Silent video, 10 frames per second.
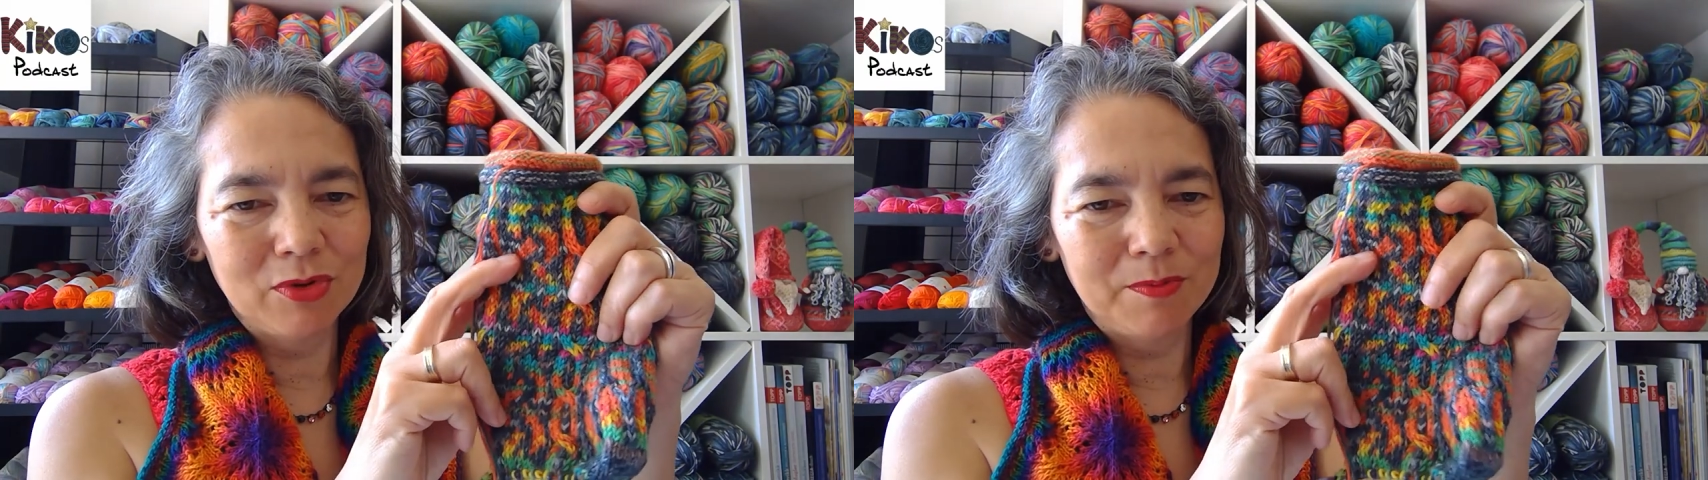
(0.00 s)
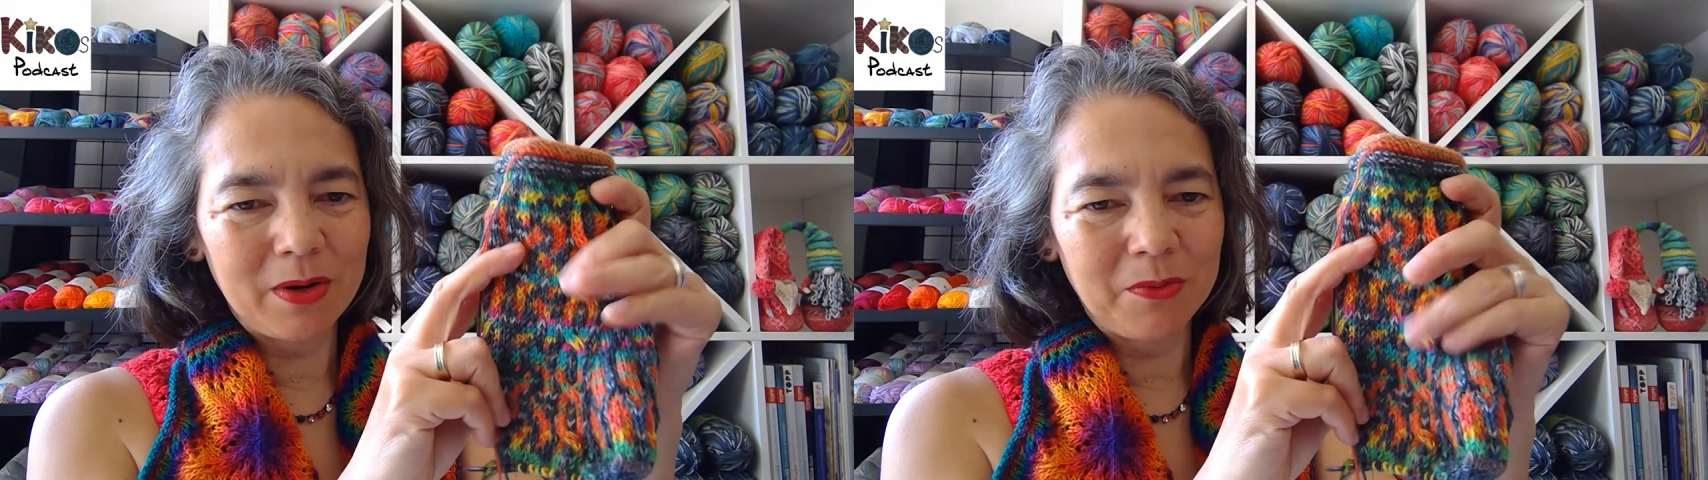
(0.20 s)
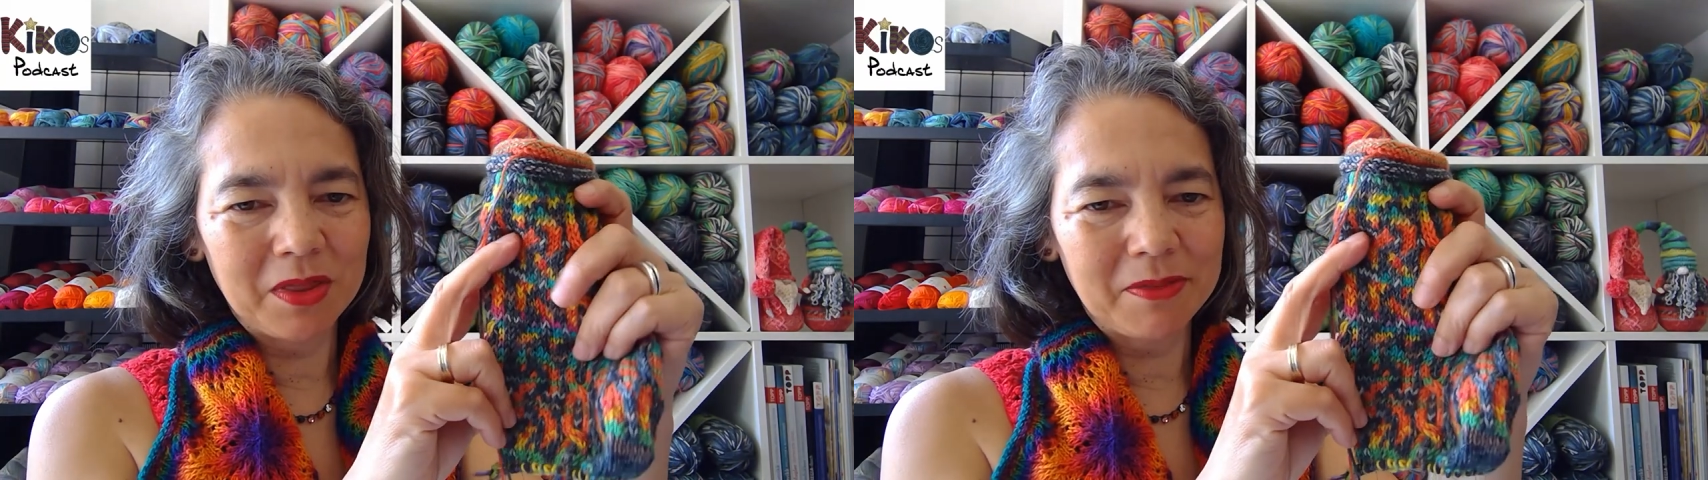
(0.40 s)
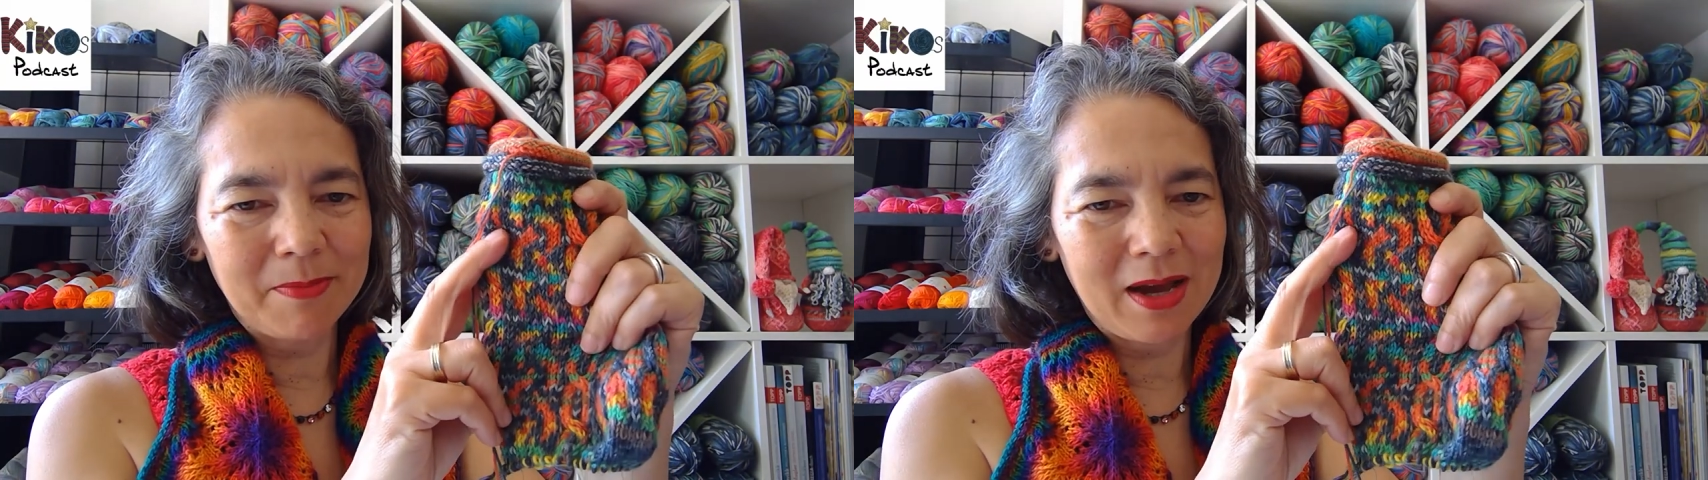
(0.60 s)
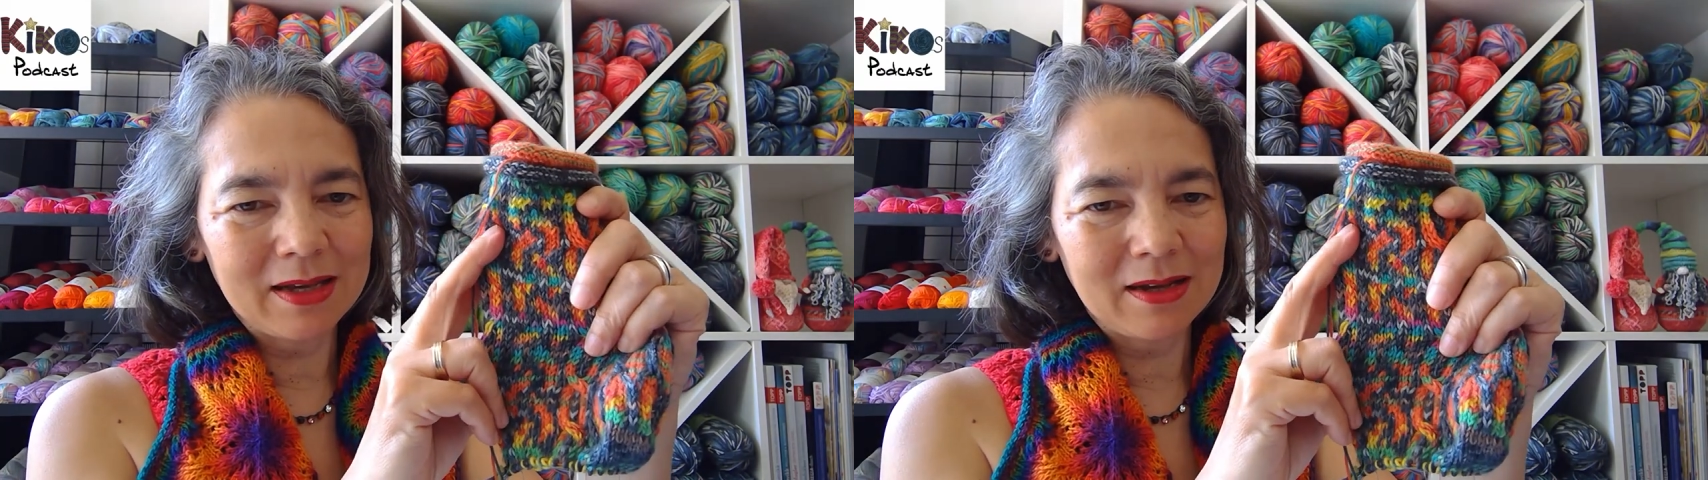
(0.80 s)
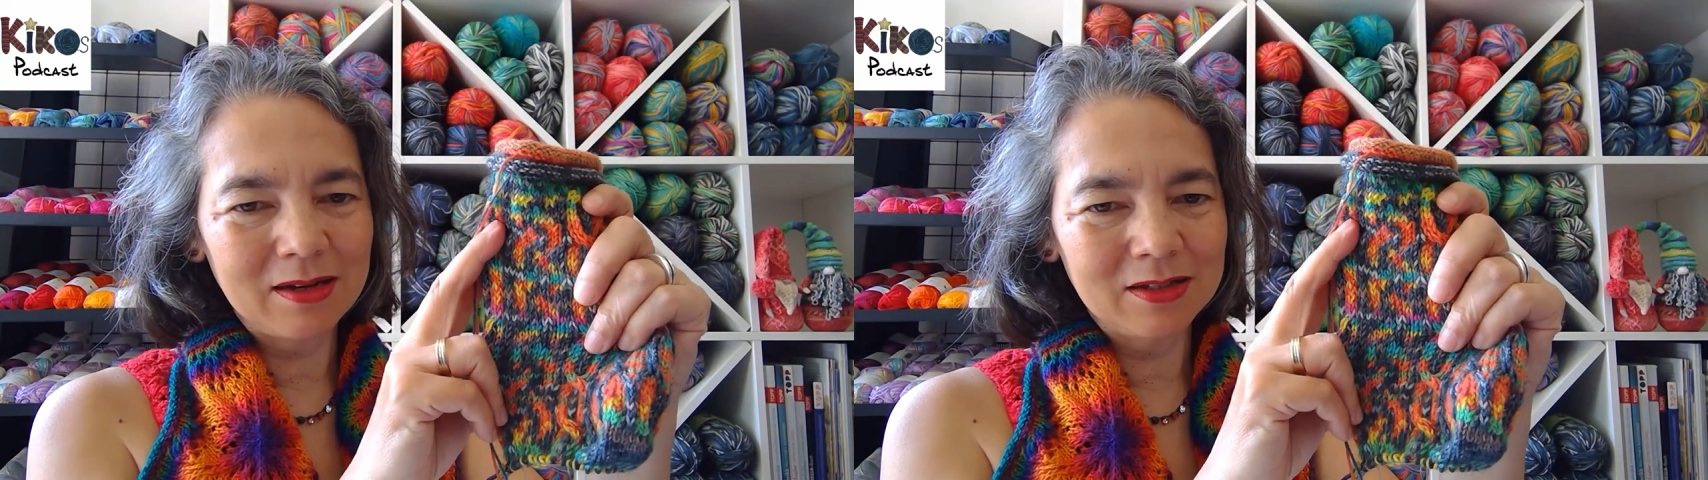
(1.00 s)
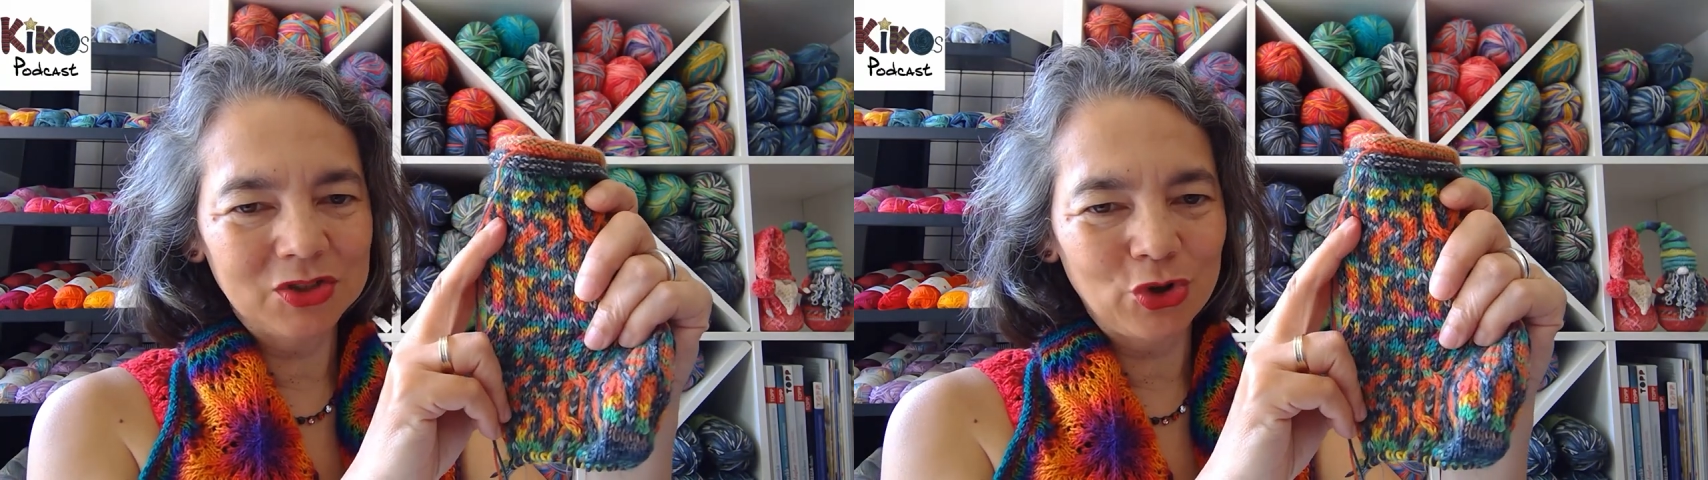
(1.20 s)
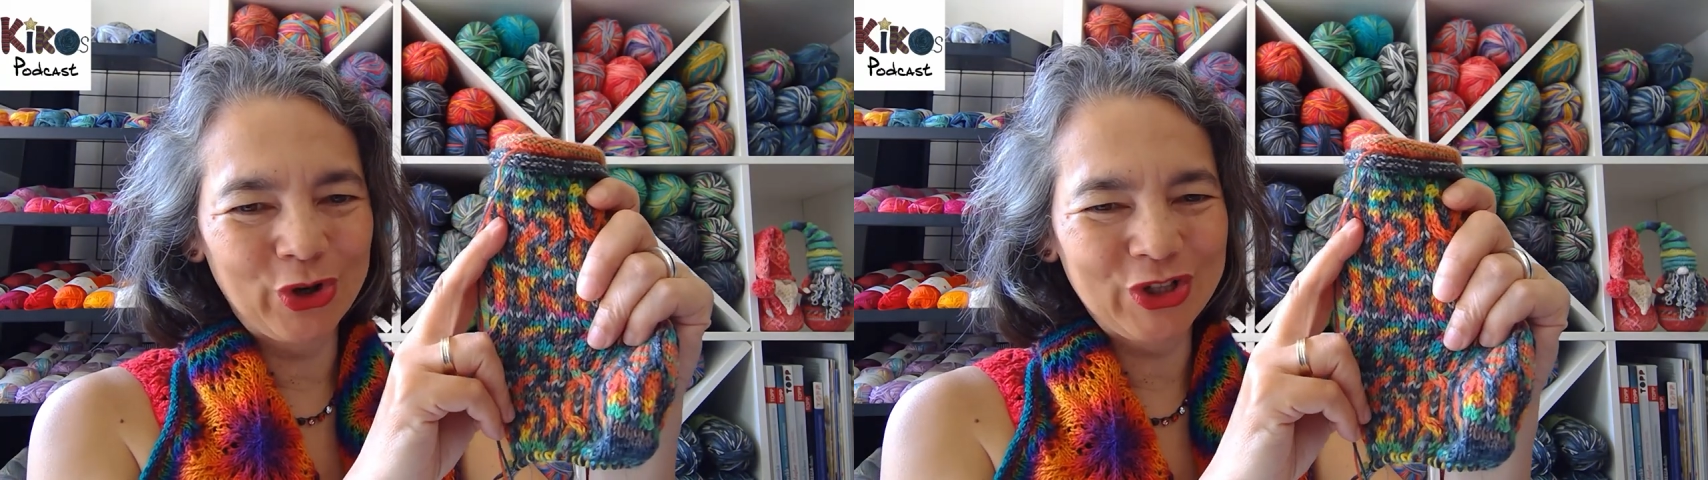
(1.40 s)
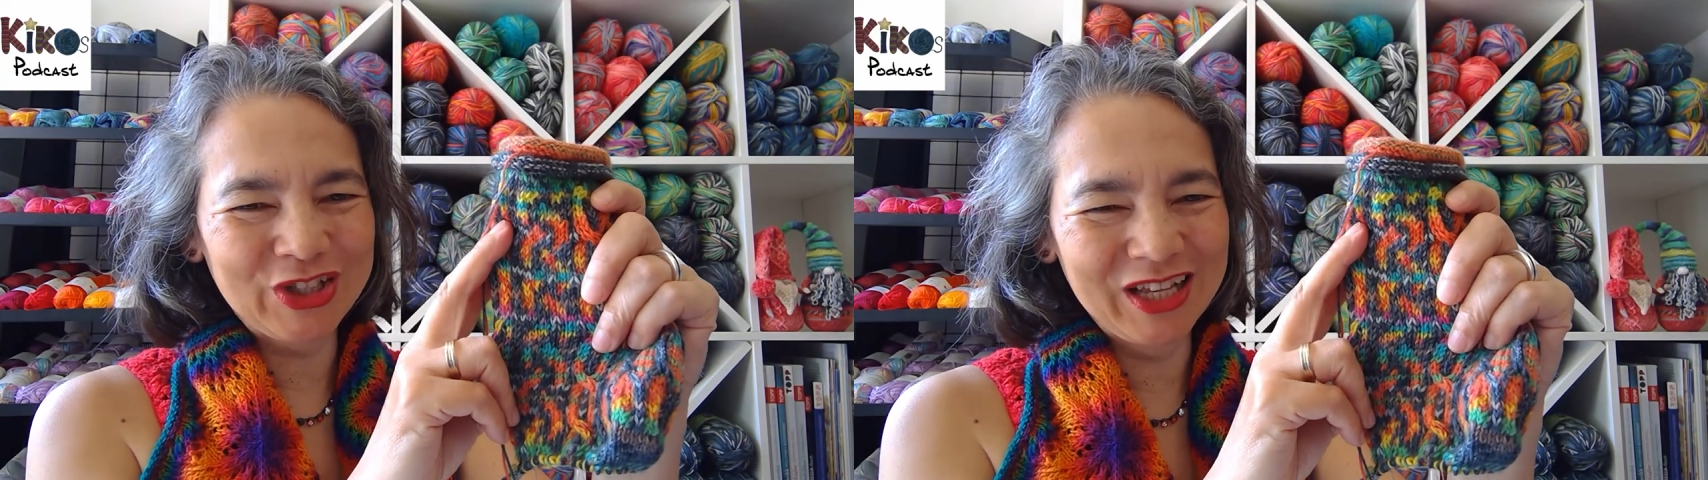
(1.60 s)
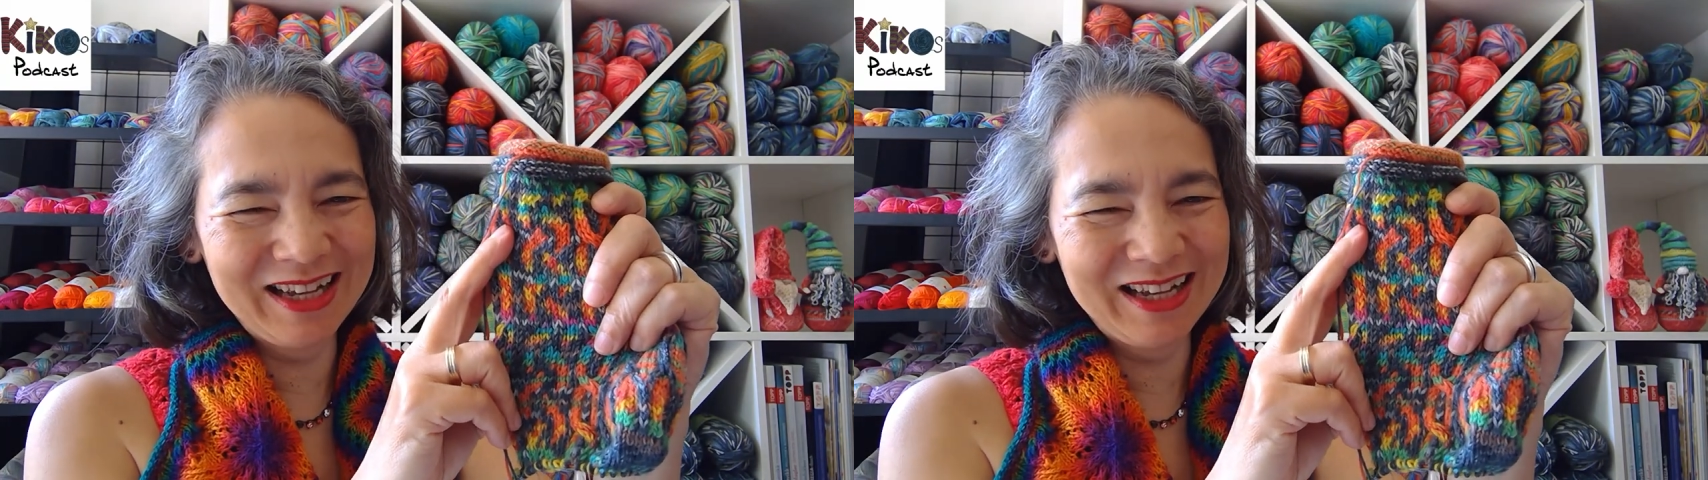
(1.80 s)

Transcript: but with my color choice,